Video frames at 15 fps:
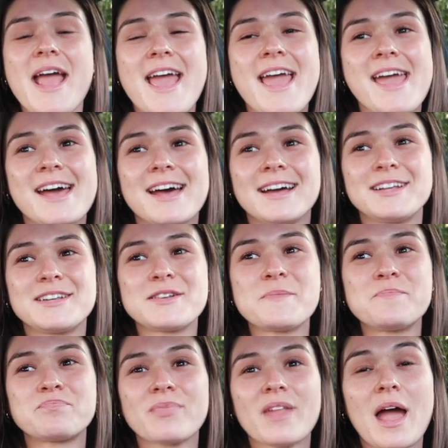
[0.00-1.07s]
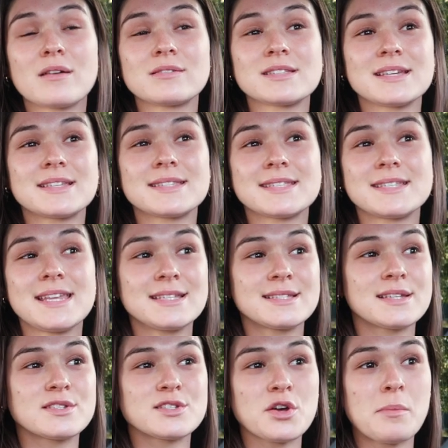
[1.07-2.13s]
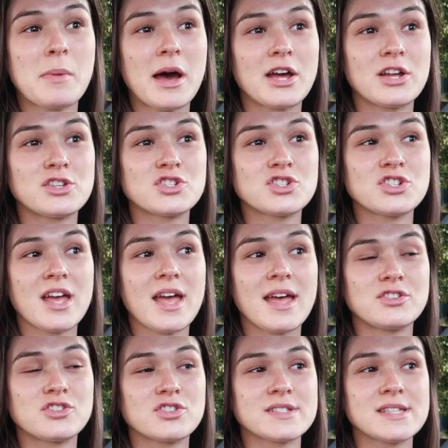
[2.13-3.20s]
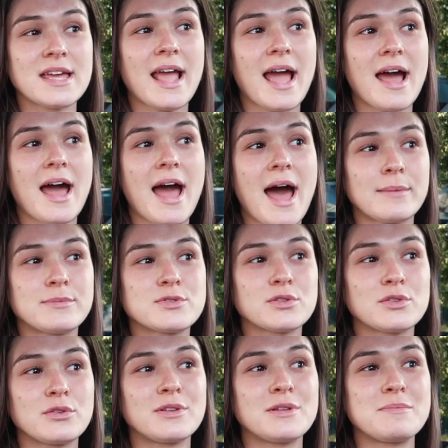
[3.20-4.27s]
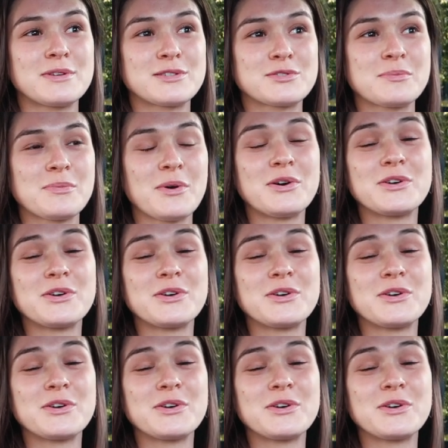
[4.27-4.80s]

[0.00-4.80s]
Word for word: and I was like sneezing so much and just like absolutely miserable